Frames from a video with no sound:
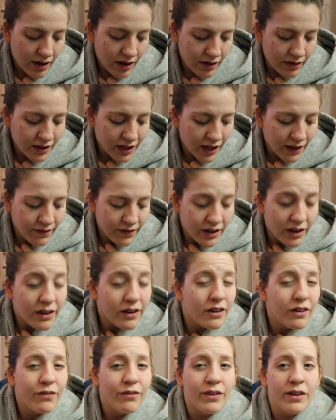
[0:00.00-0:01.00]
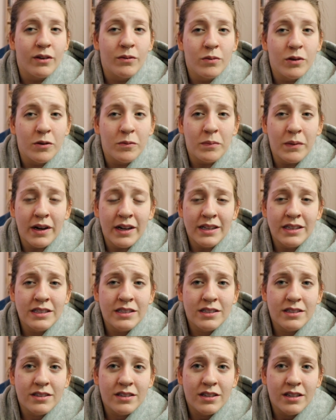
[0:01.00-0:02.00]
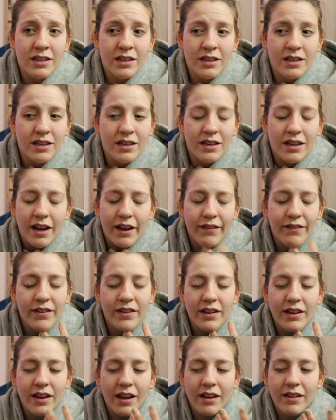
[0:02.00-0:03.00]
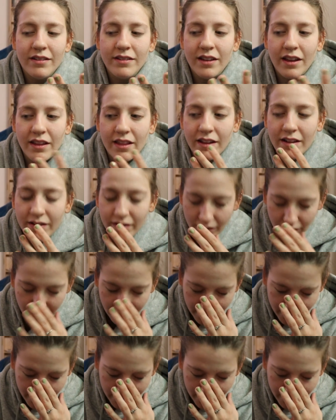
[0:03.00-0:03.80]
I'll give it a few more months. I feel like I say this all